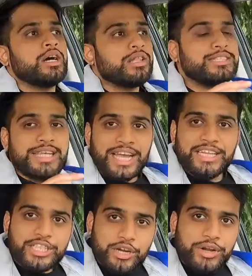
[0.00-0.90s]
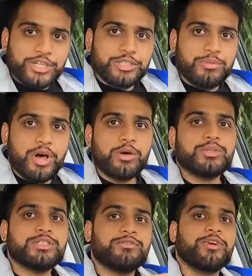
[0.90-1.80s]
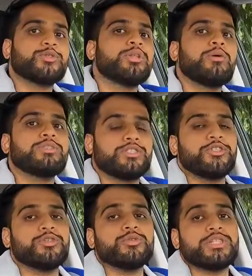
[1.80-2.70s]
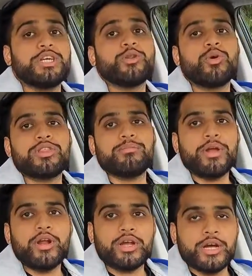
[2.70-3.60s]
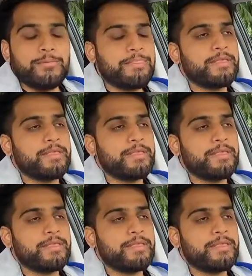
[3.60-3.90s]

The second generation model was the first one that was introduced in North America.